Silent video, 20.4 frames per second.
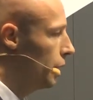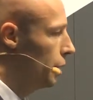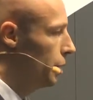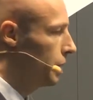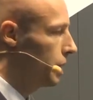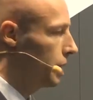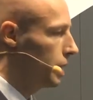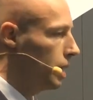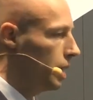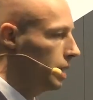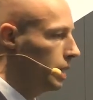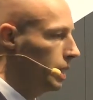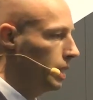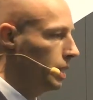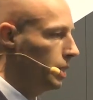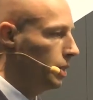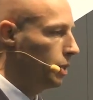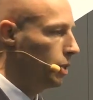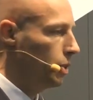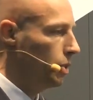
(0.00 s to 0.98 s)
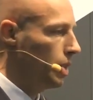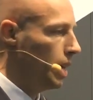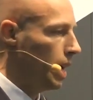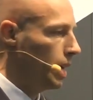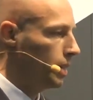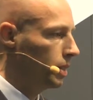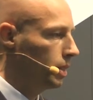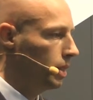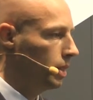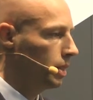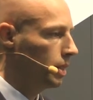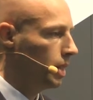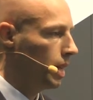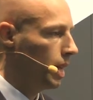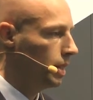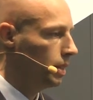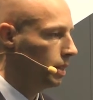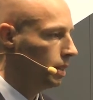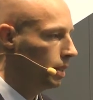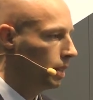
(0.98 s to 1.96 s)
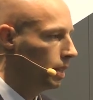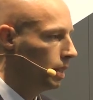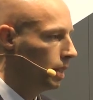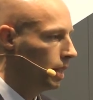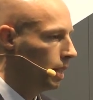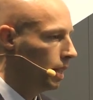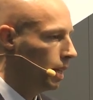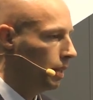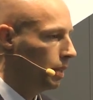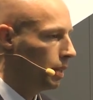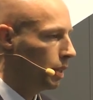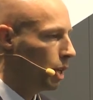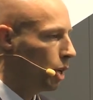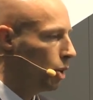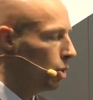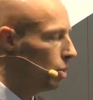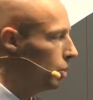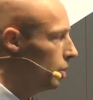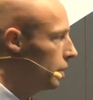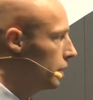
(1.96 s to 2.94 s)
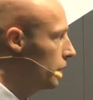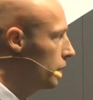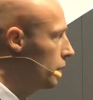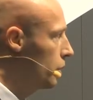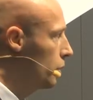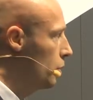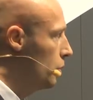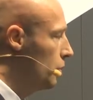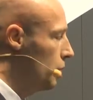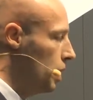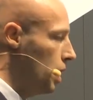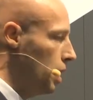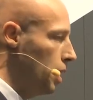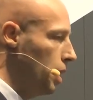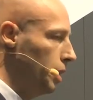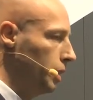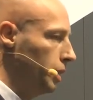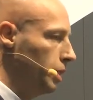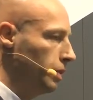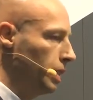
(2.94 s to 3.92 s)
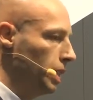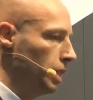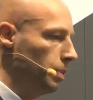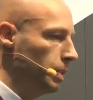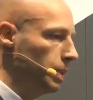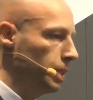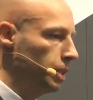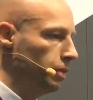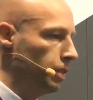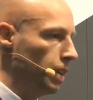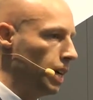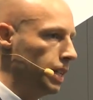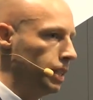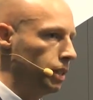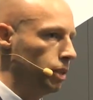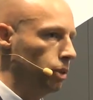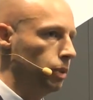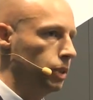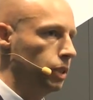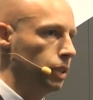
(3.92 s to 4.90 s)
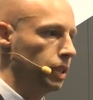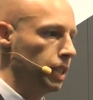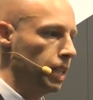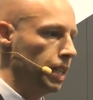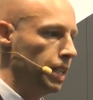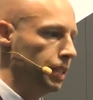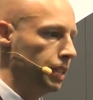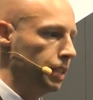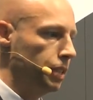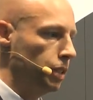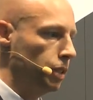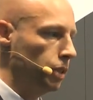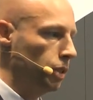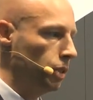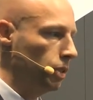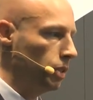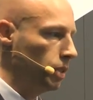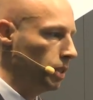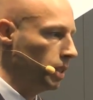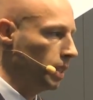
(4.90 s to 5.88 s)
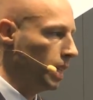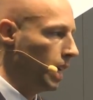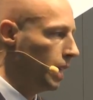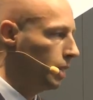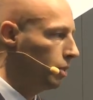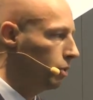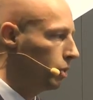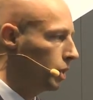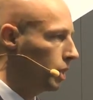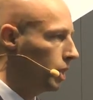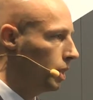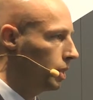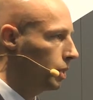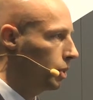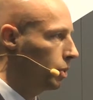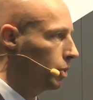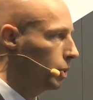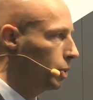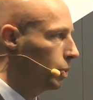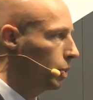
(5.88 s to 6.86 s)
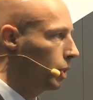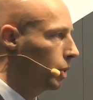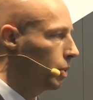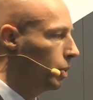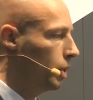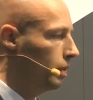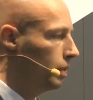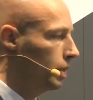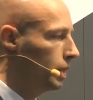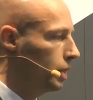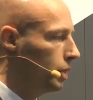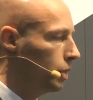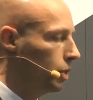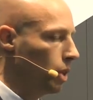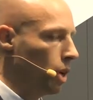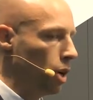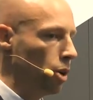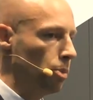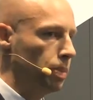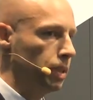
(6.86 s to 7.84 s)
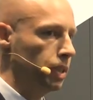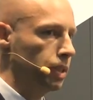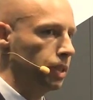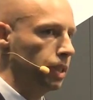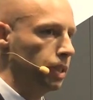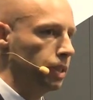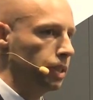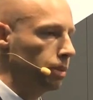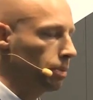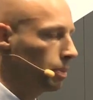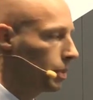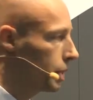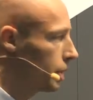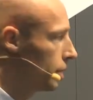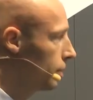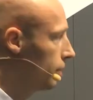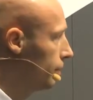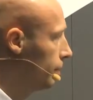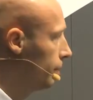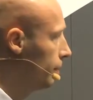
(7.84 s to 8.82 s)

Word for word: It was started in 2010, and the goal was to develop a device which was easy to use and had results which were equivalent to open systems.